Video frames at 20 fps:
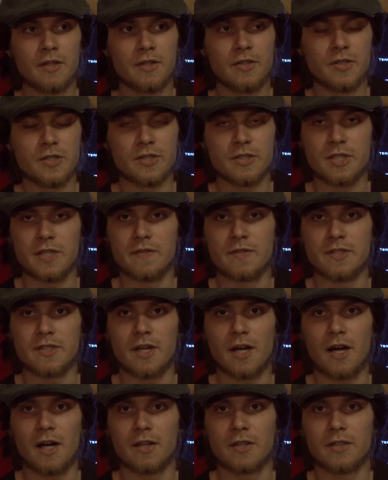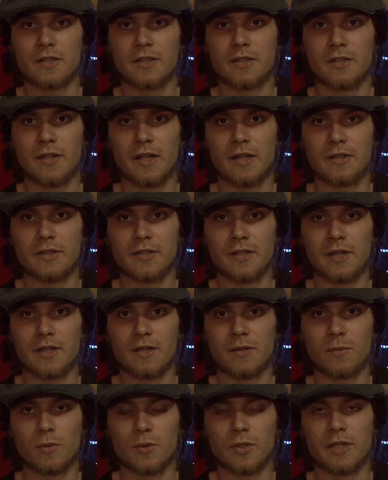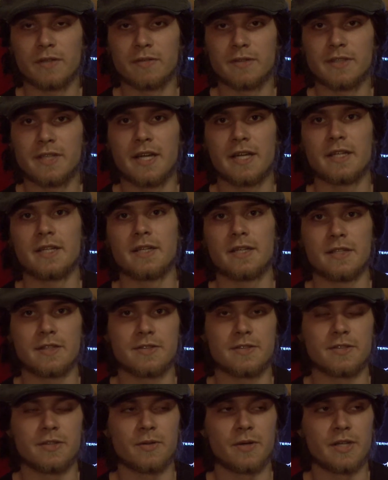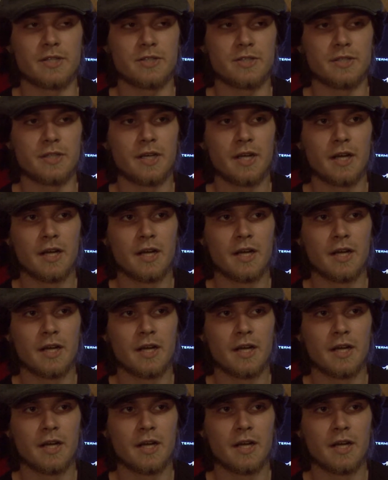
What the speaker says: just give us a holler, and we'll definitely take it into consideration.